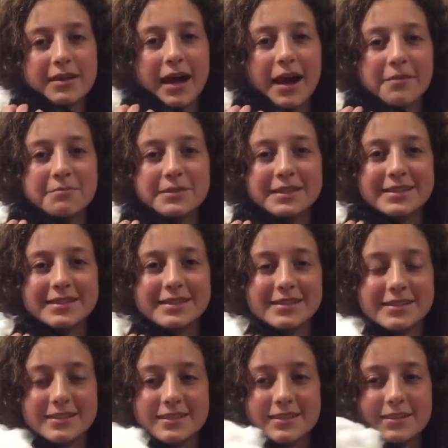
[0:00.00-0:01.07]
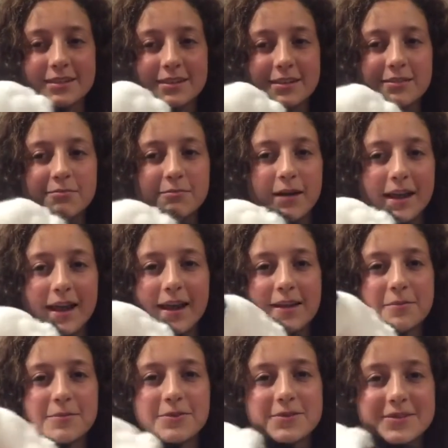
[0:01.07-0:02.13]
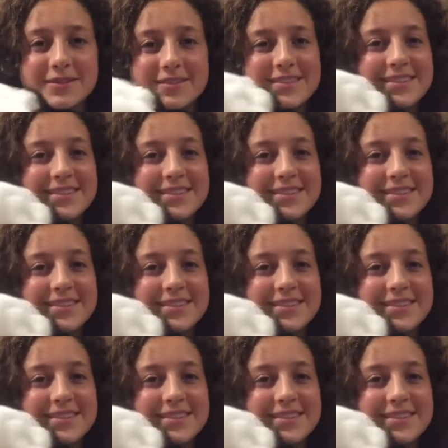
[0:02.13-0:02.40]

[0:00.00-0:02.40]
happy is my animals.